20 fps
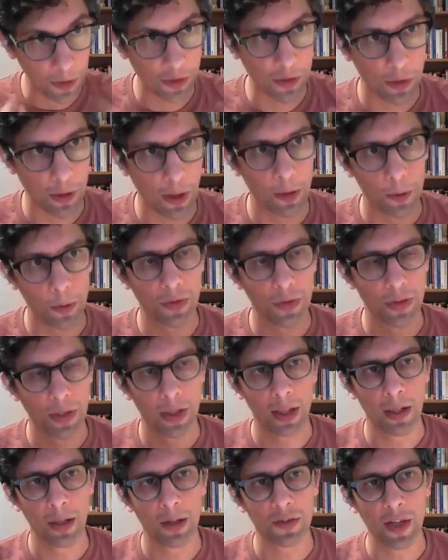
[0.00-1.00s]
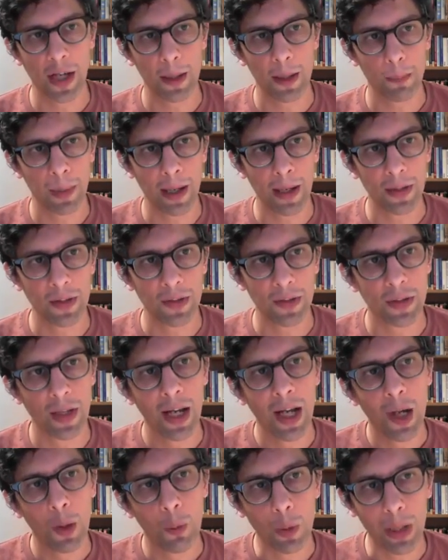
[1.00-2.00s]
struggles that are going to take place,
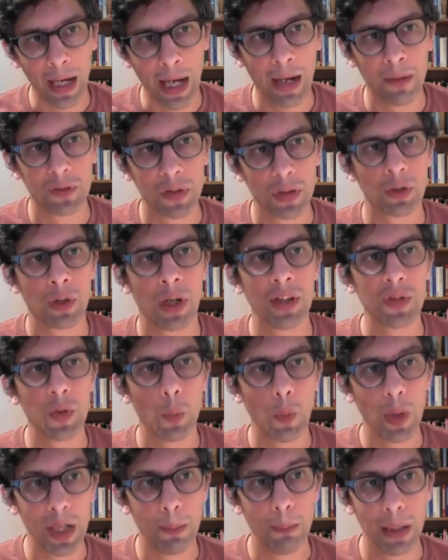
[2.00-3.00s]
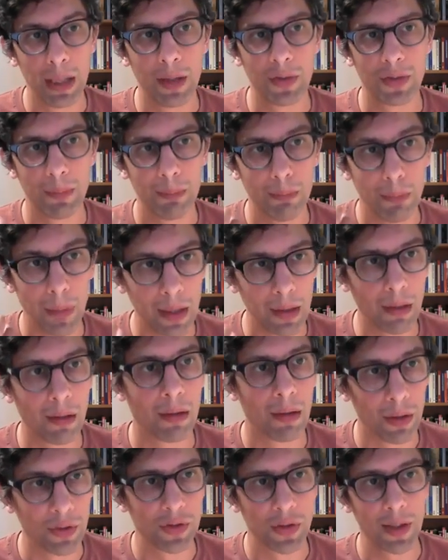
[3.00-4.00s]
we have to try to win a militant
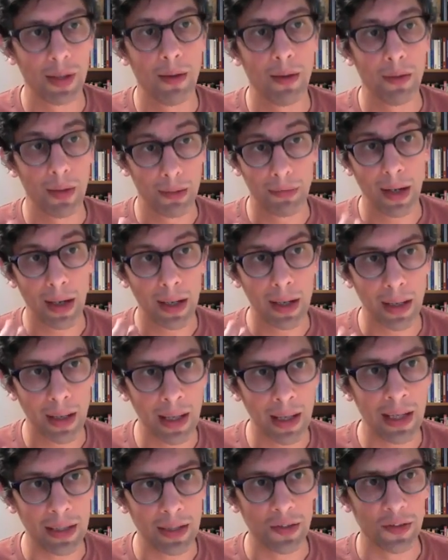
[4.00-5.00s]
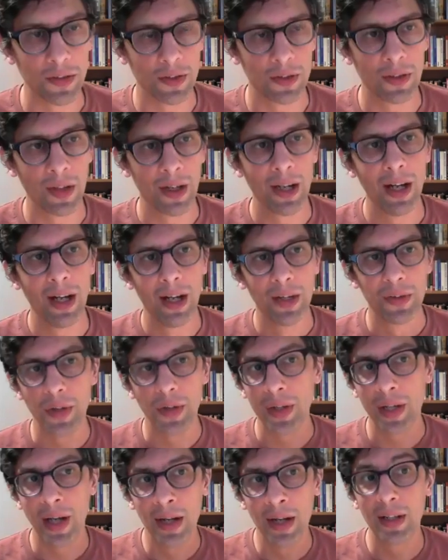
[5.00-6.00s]
minority at the very least to
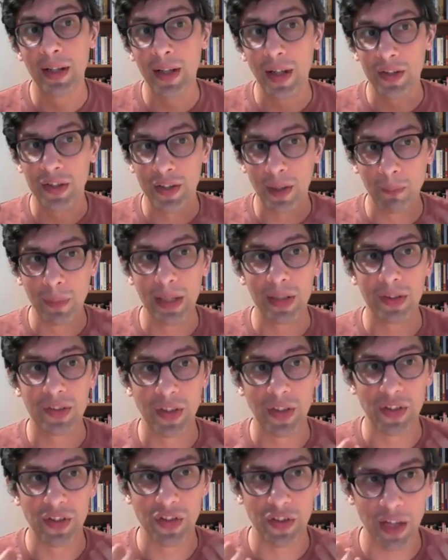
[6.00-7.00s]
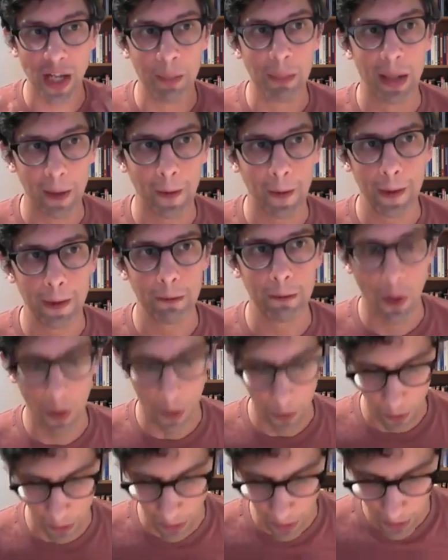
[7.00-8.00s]
the idea there's something systemically
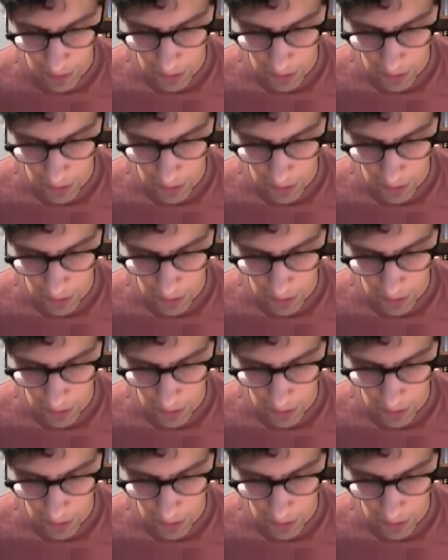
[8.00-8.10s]
wrong